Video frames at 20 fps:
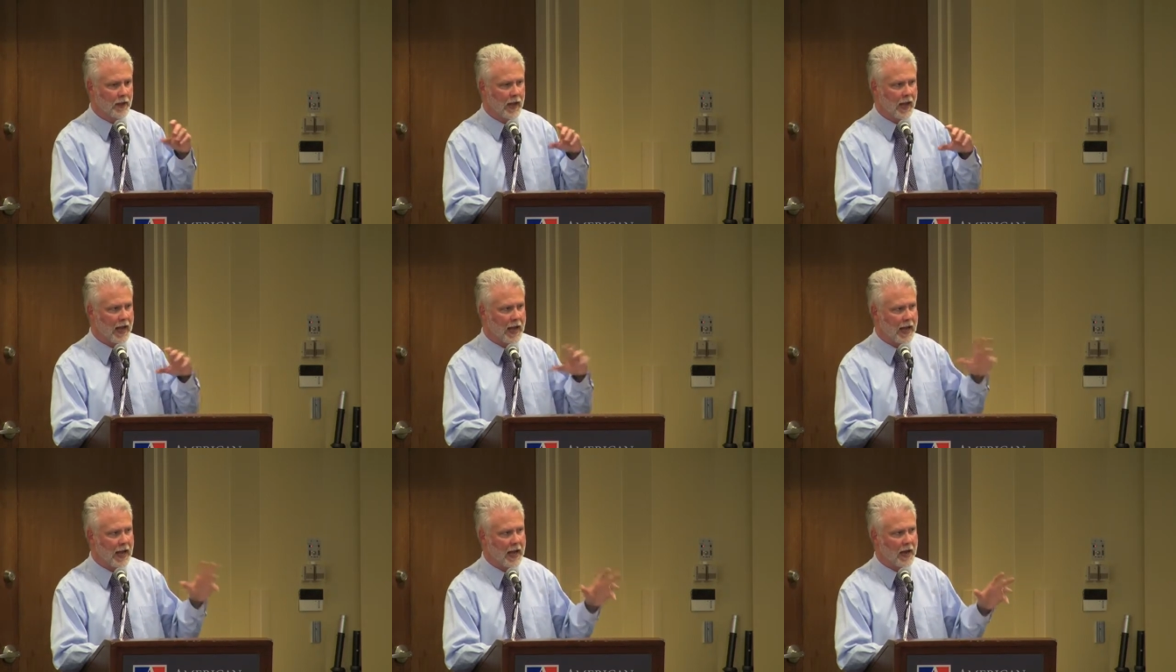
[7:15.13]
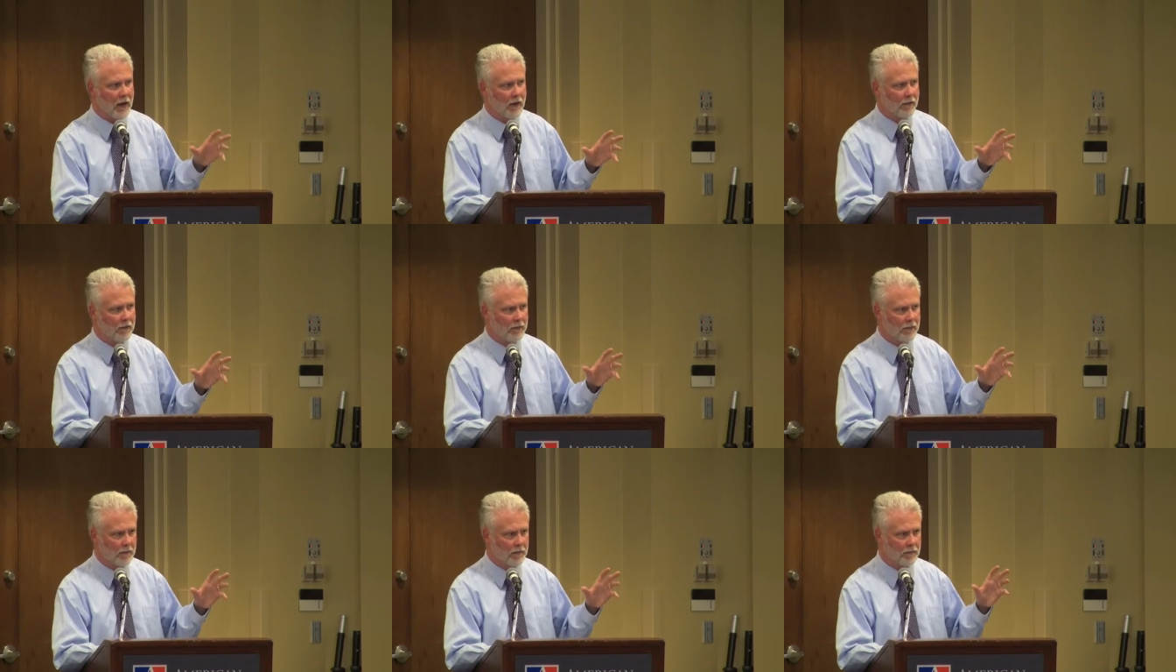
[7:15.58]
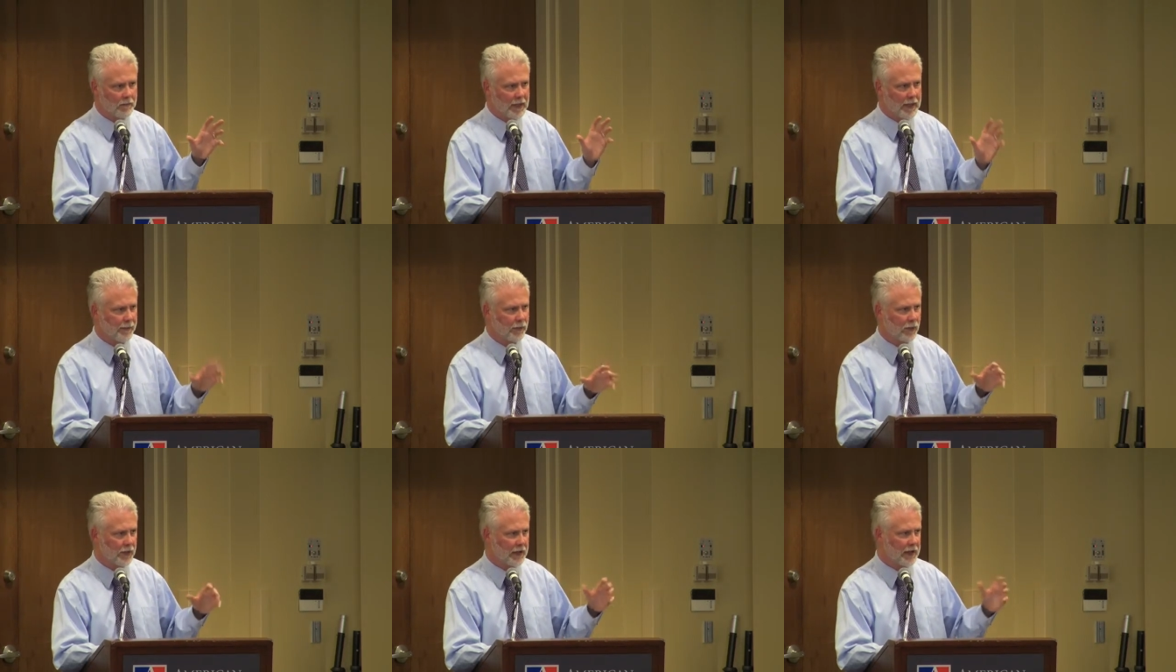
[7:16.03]
have
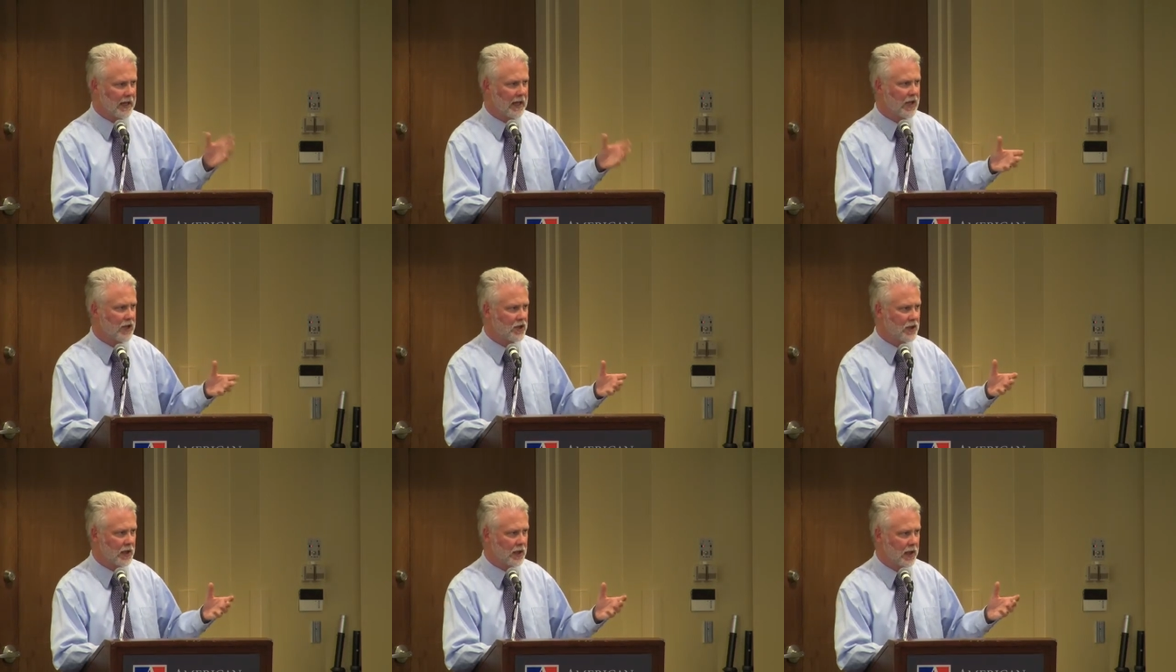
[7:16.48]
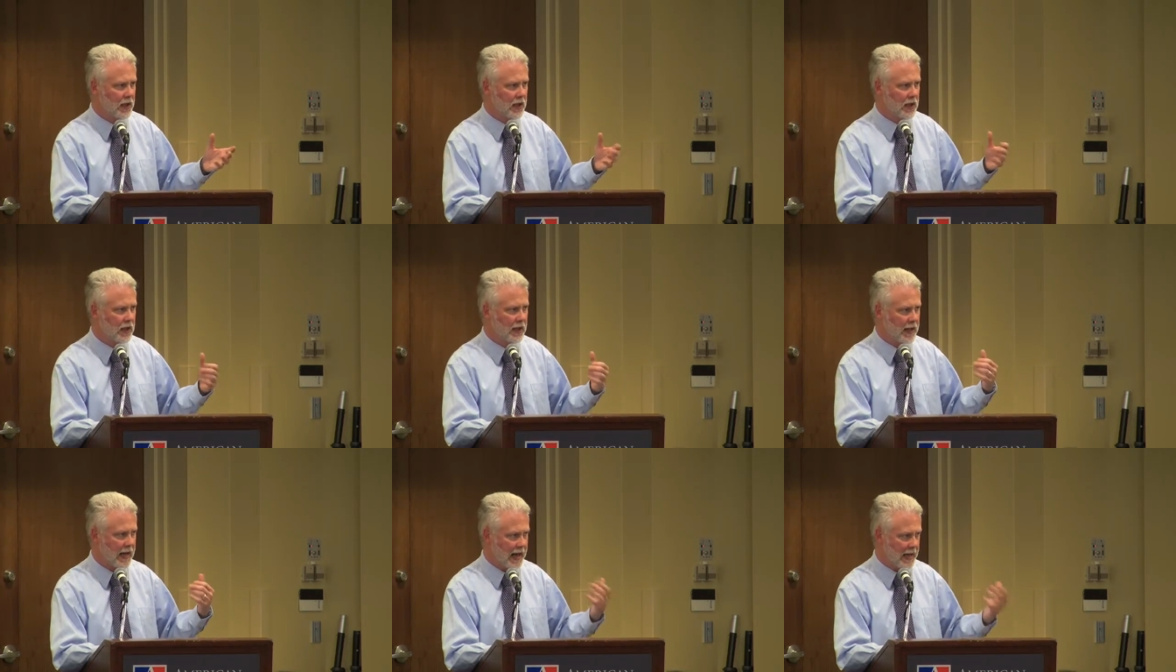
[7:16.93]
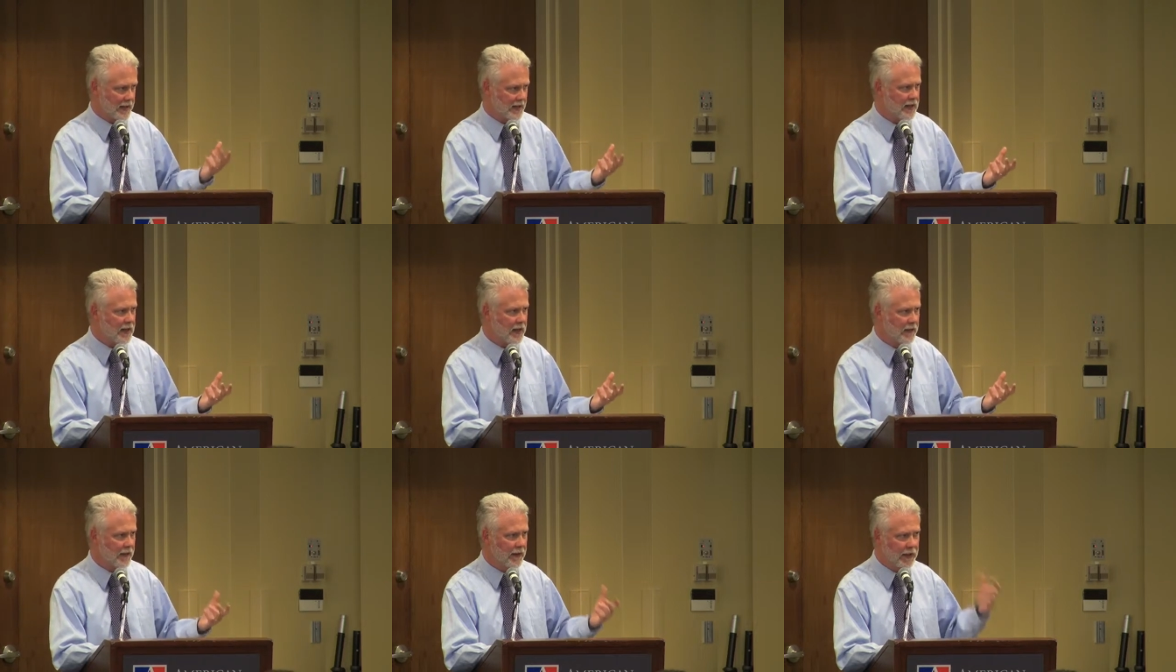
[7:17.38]
people engaging in
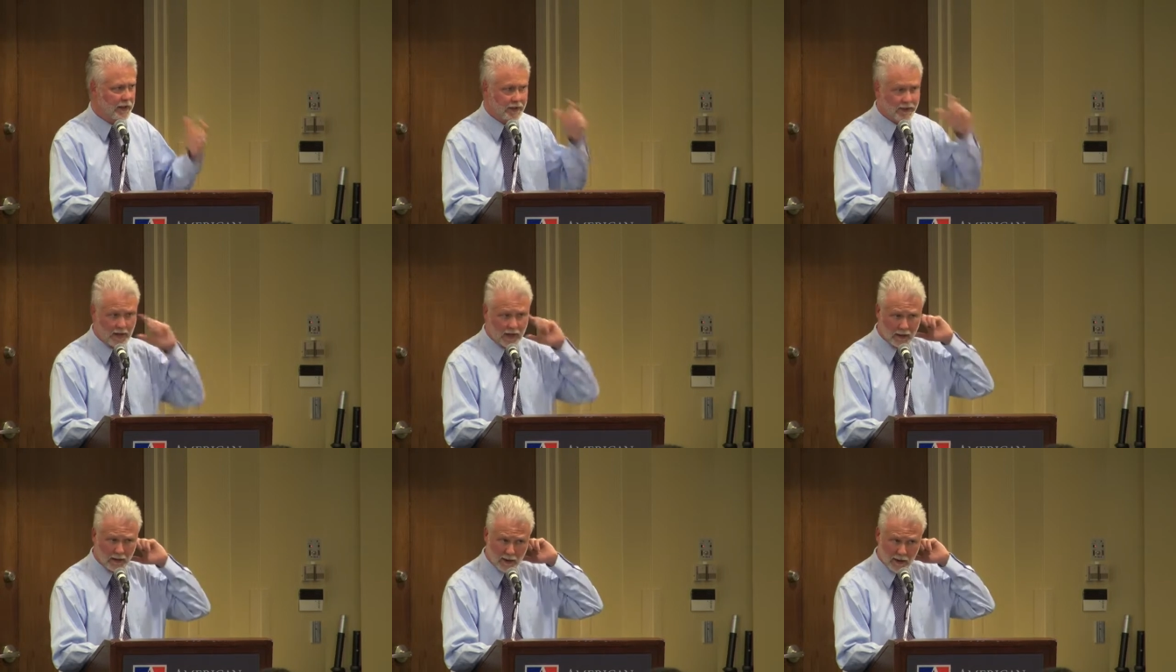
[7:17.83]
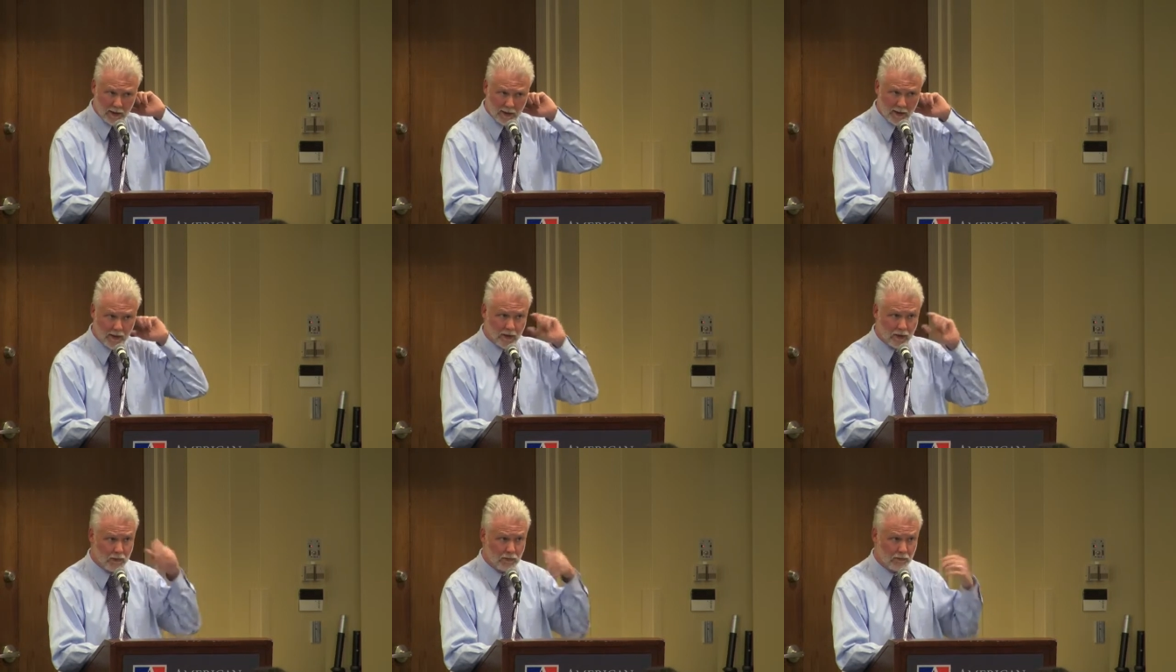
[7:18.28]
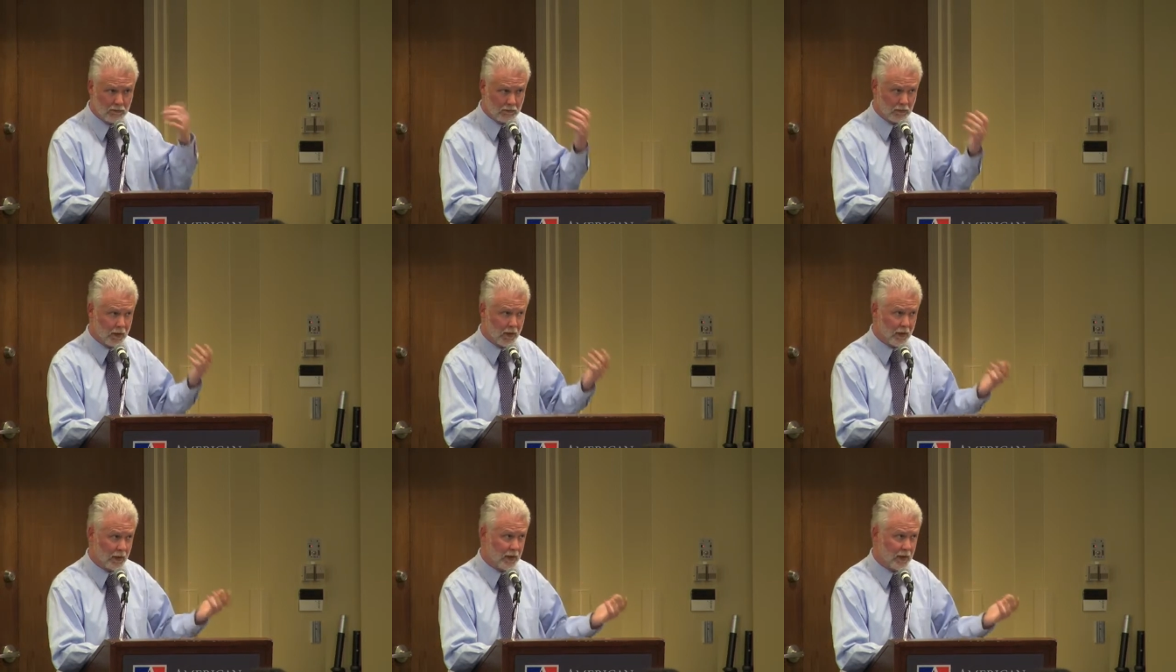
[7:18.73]
activities that consume